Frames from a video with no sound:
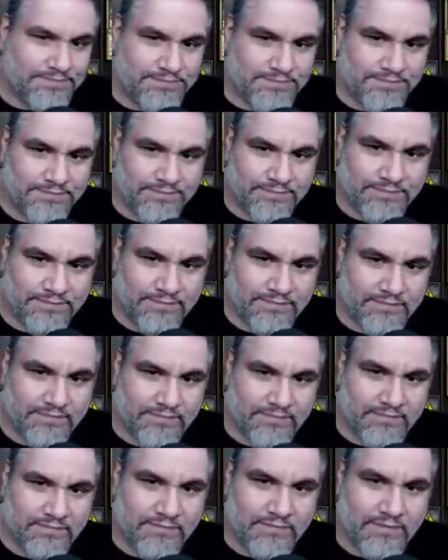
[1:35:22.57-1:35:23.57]
I know.
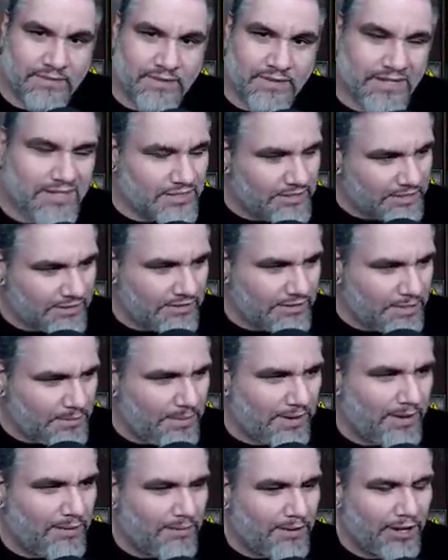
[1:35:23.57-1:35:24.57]
Did you? You
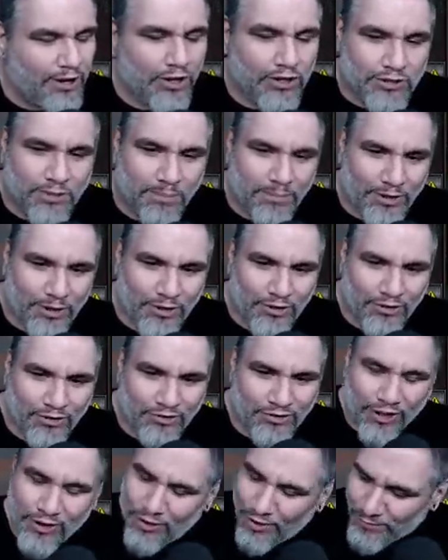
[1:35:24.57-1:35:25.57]
probably were like, oh, it's the
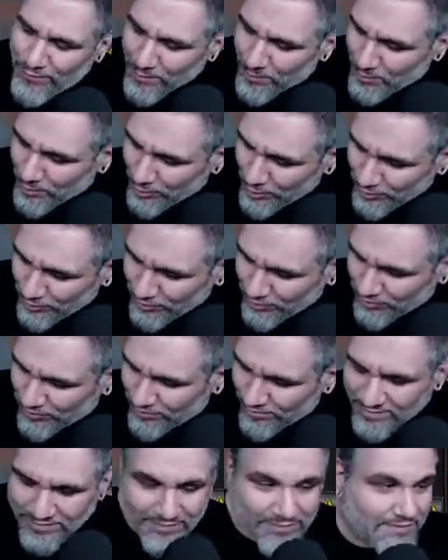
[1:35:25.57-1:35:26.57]
Beatles. I love the
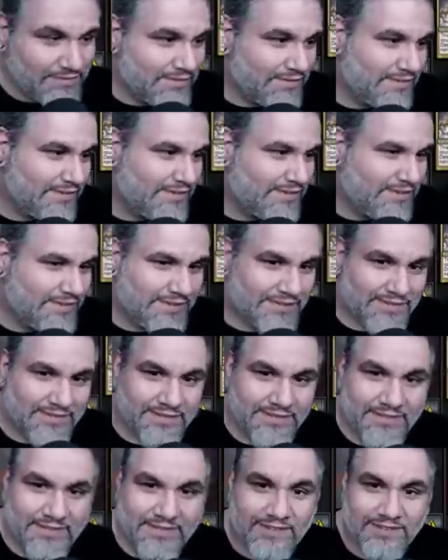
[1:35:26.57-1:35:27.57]
Beatles. I hate the Beatles.